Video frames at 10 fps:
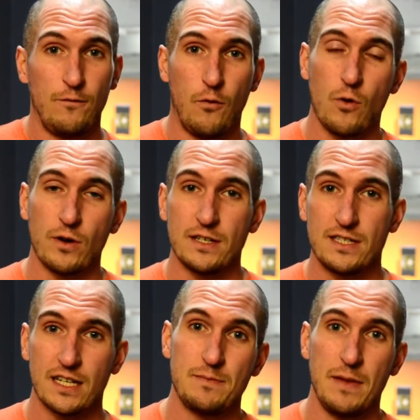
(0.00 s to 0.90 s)
4 to
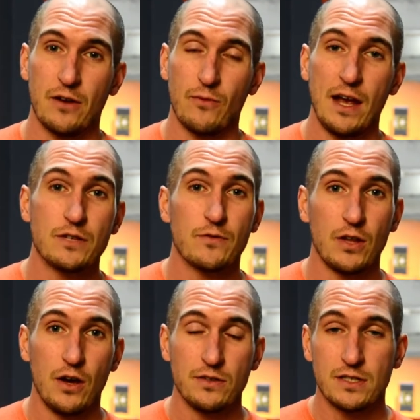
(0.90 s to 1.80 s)
6 minute range for
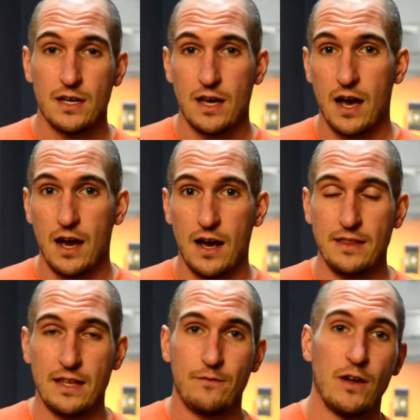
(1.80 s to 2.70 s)
those,
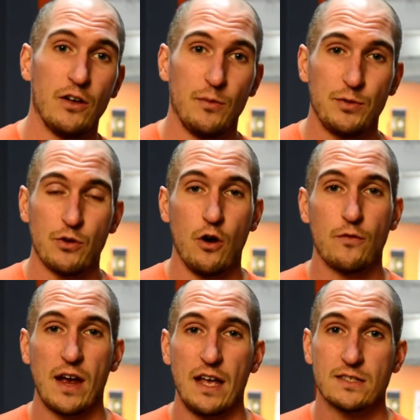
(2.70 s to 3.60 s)
and then follow up with your
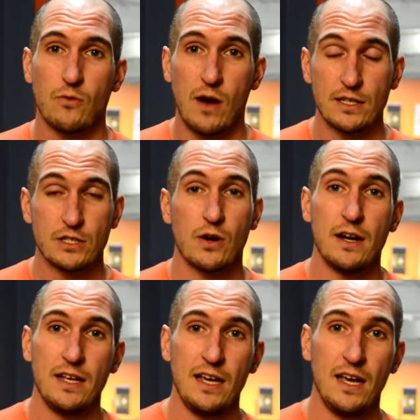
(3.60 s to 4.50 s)
overhead squats,
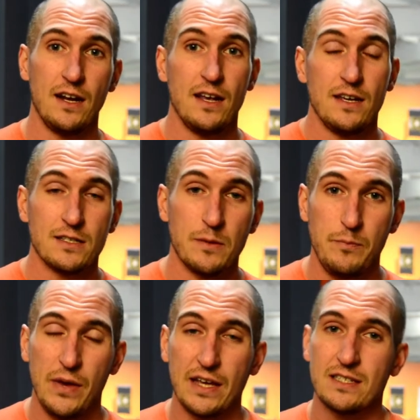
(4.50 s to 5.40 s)
trying to hit some
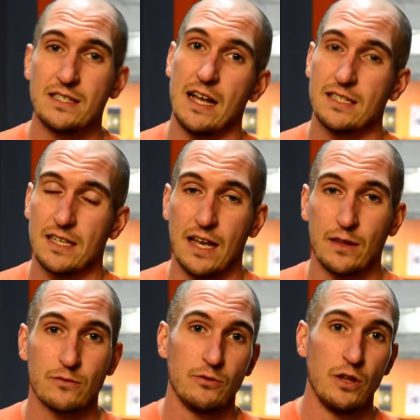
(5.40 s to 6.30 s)
big sets to get
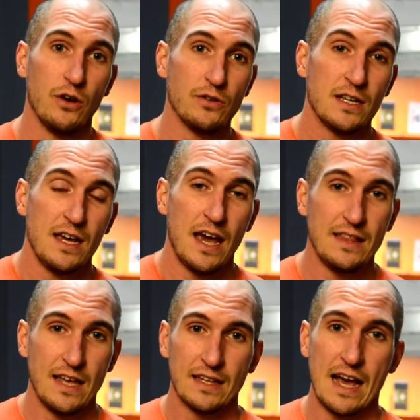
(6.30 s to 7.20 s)
through those.
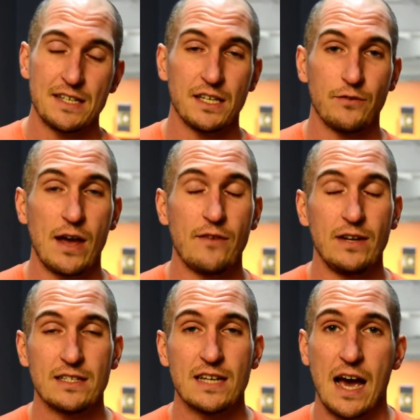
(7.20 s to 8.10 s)
And then lastly, if we have
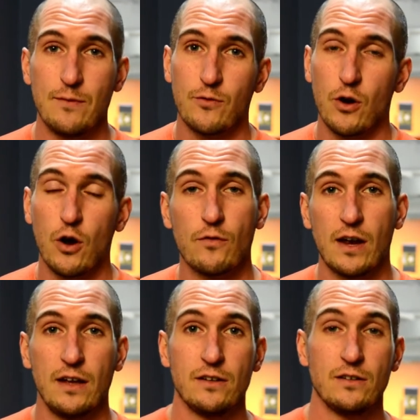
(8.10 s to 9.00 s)
any time for our
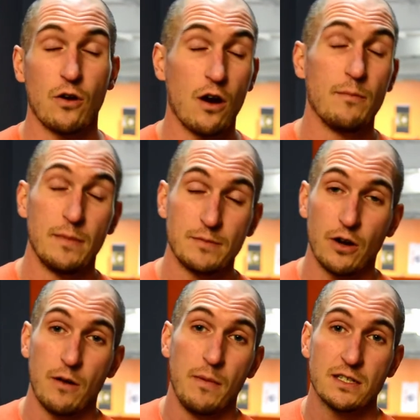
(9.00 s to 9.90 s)
overhead, or our
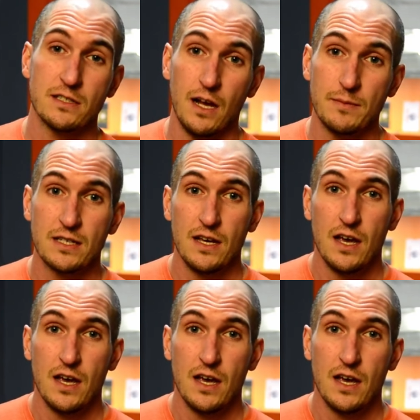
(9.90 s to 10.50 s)
muscle ups,